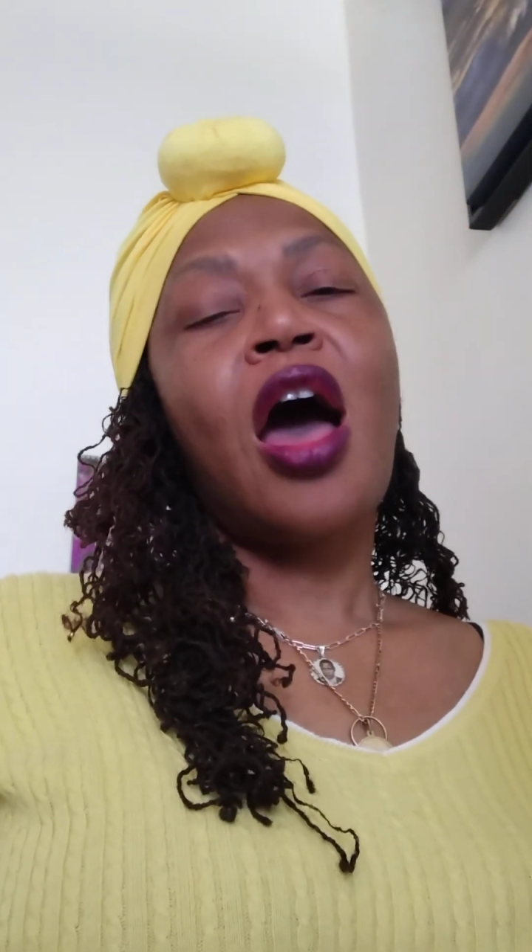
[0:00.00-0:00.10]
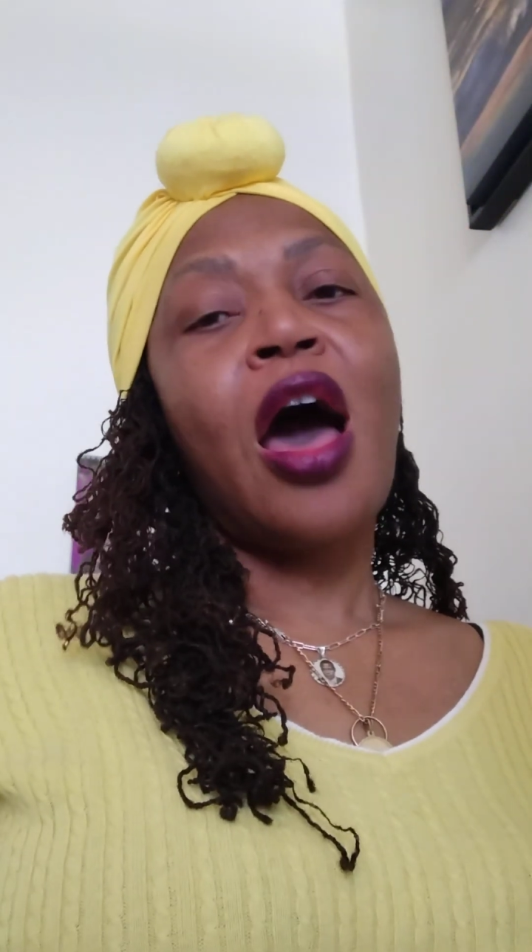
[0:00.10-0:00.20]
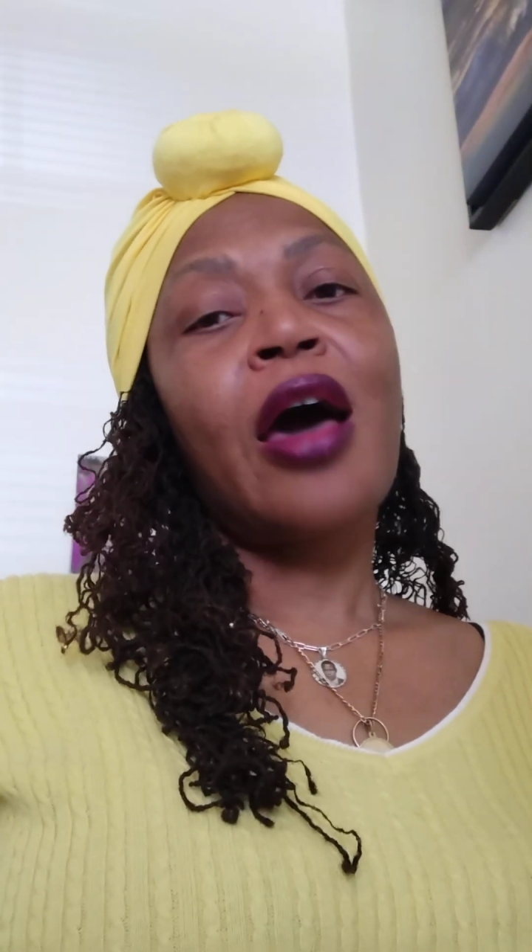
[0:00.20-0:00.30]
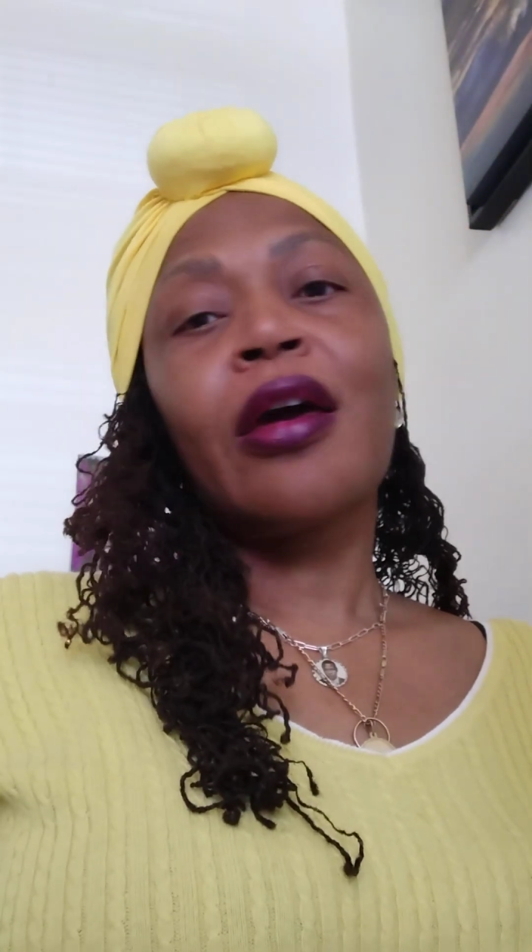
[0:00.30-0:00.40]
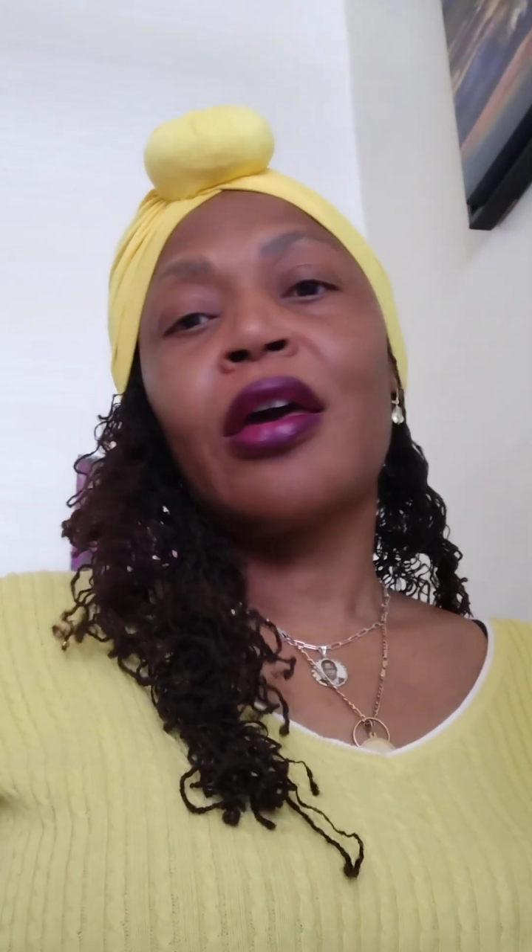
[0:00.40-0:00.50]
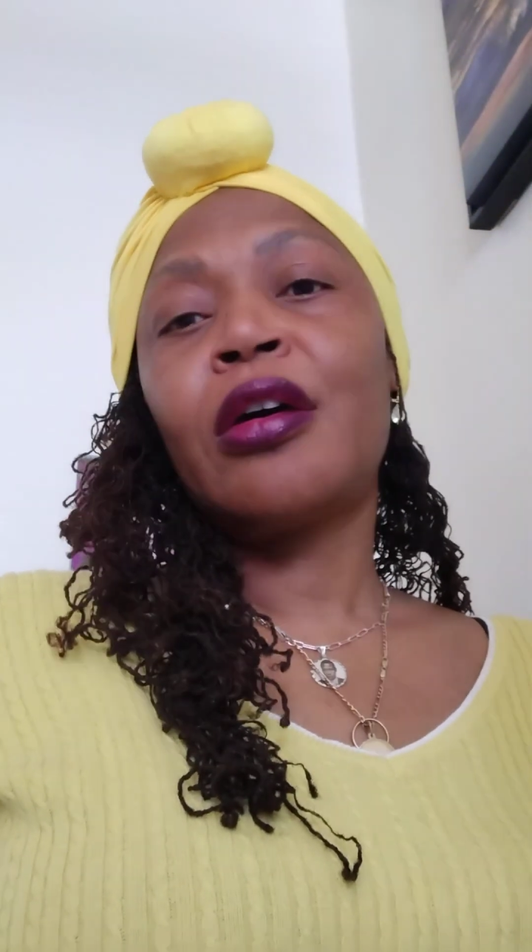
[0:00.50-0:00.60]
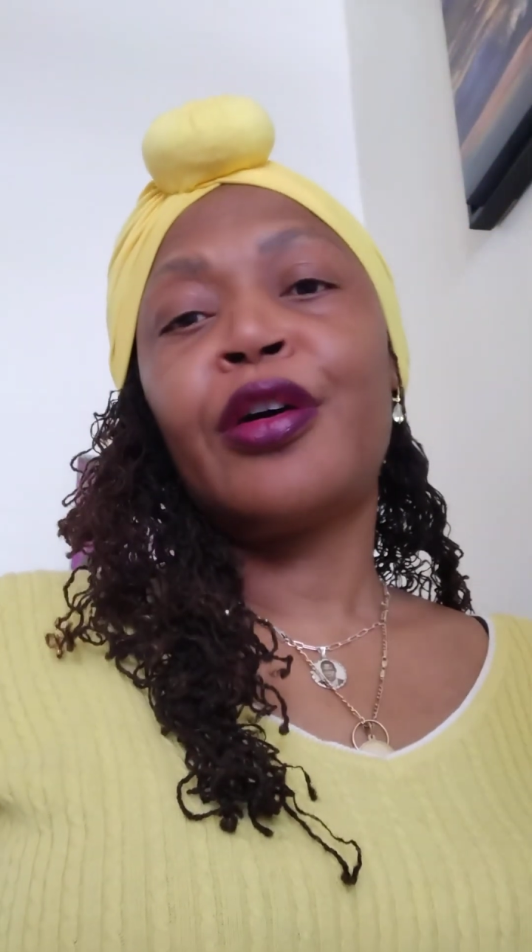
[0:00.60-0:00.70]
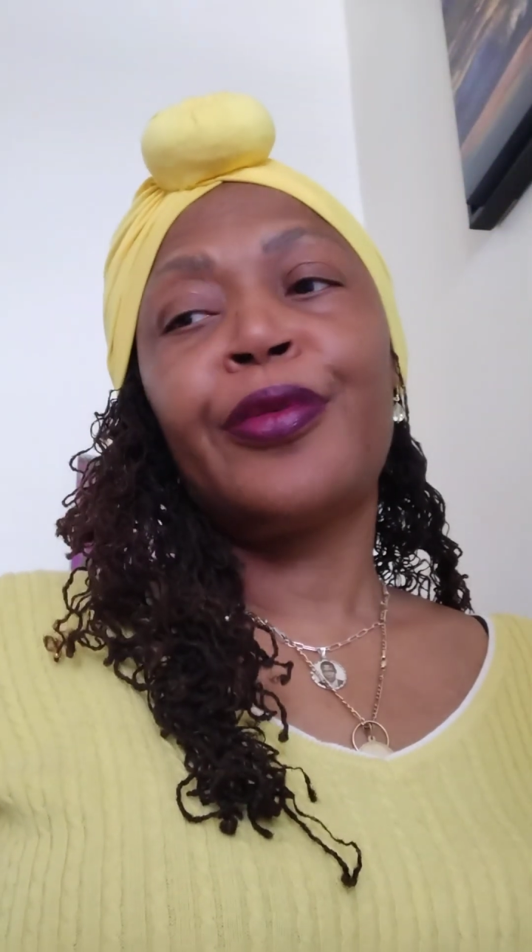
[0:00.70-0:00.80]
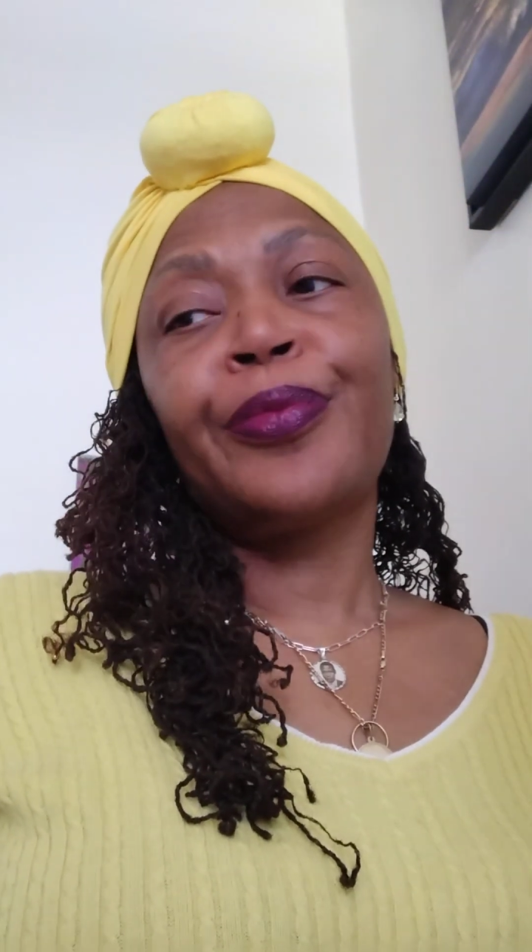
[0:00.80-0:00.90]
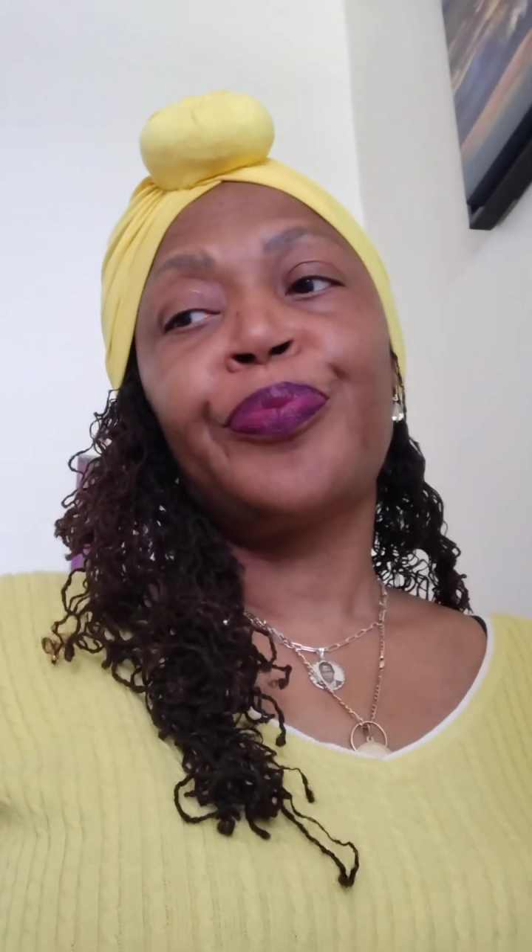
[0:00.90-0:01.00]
I